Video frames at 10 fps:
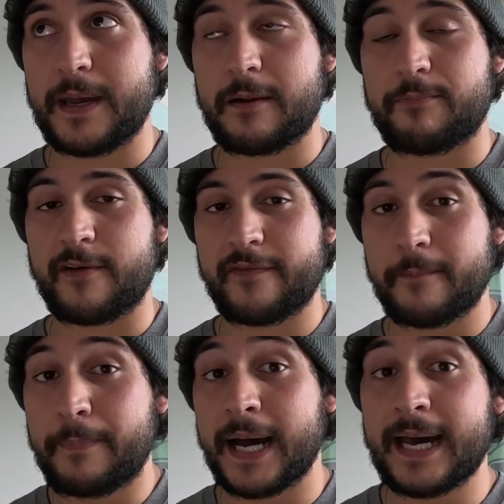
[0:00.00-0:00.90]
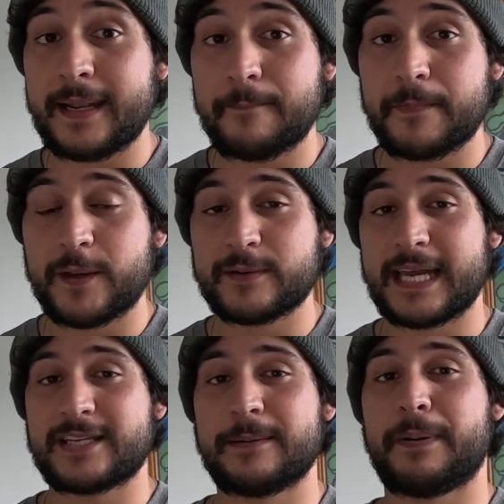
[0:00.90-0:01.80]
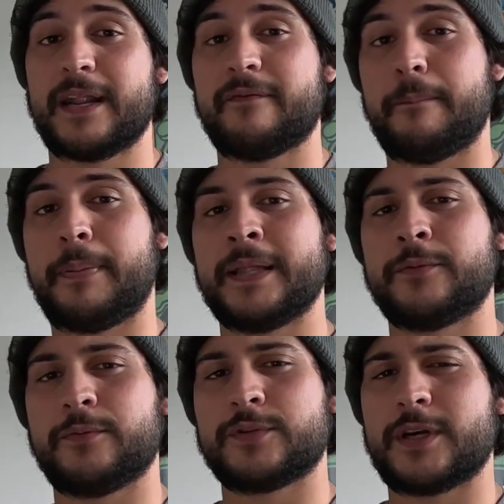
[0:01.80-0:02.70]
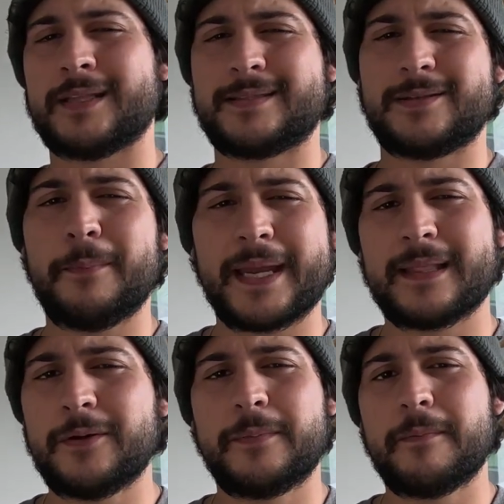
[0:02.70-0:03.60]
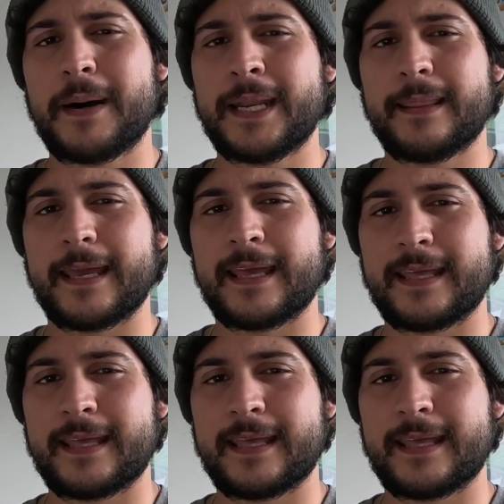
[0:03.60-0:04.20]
amount of profit, but it was actually part of a bundle. So I'd still make a little bit of money there.